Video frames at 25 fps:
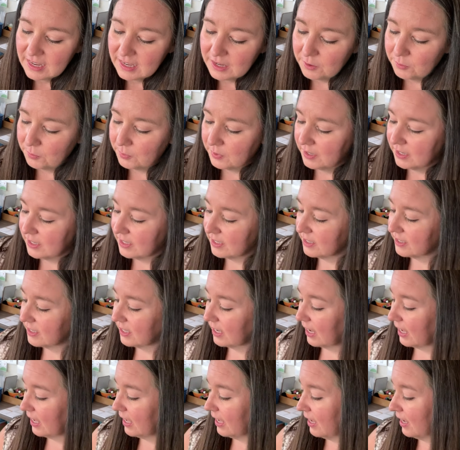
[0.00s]
It was
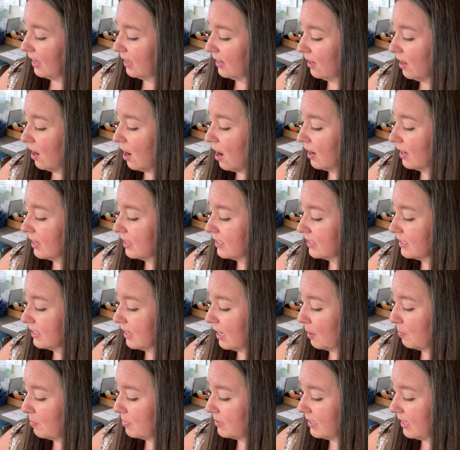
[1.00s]
an August
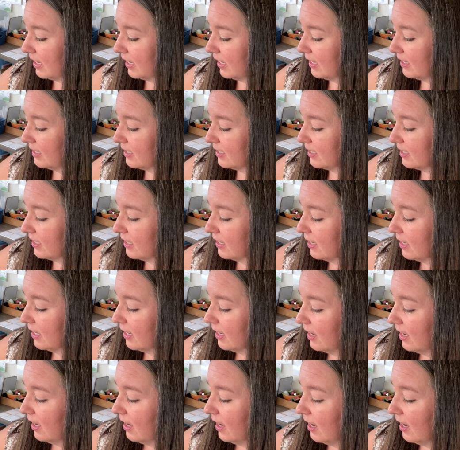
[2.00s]
update
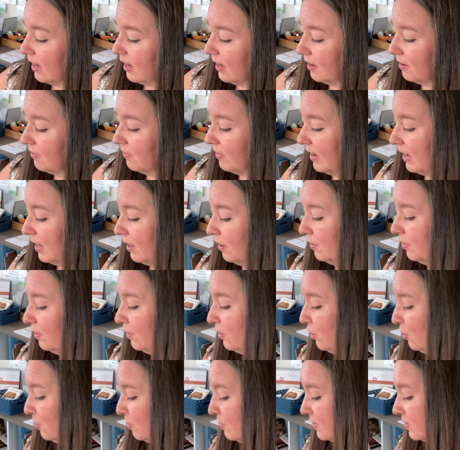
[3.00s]
of how the
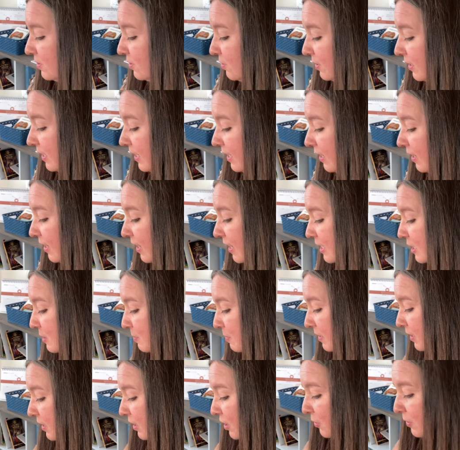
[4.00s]
homeschool year has
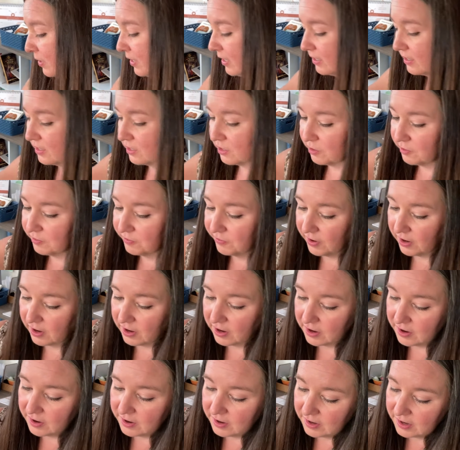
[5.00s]
been going so
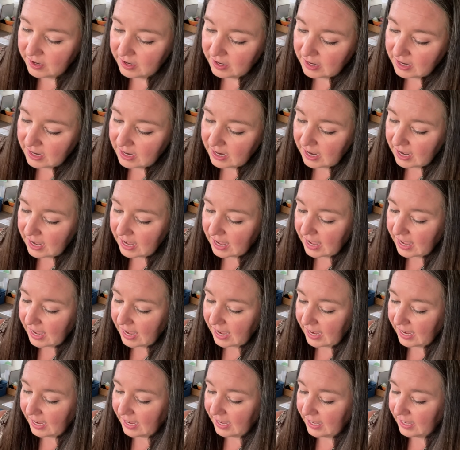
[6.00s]
far.
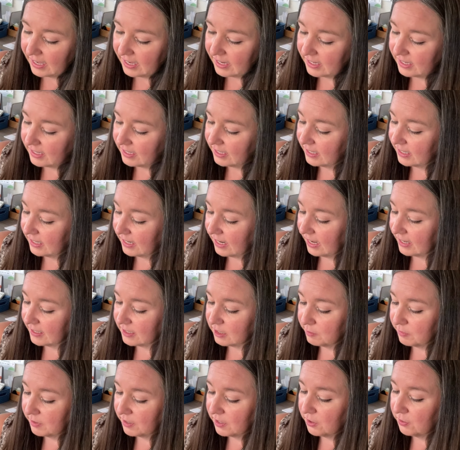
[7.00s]
And it
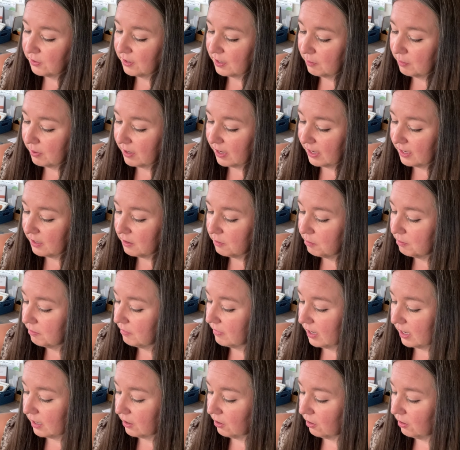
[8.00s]
hasn't been going bad
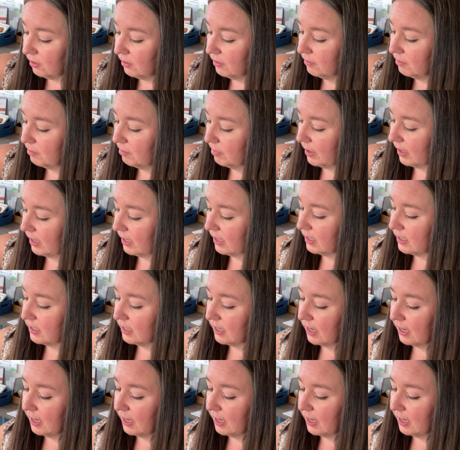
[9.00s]
at all, but